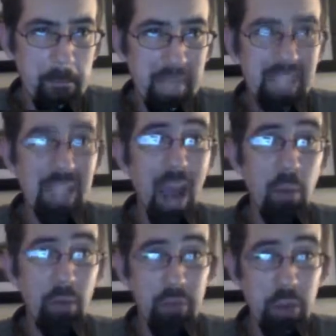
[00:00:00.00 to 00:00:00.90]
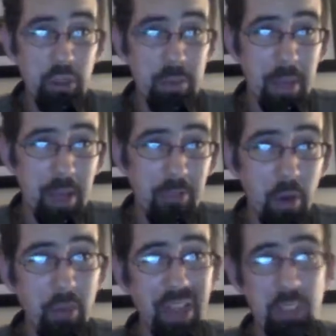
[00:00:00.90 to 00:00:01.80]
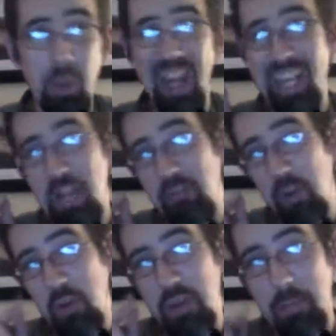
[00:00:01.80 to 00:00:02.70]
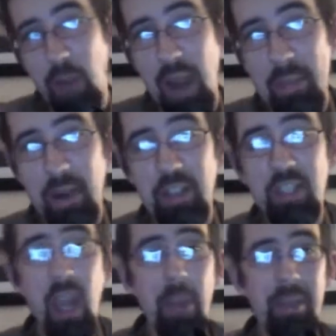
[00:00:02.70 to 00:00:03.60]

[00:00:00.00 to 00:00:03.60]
Because I refused to pay to vote. That's why I didn't vote in the primaries,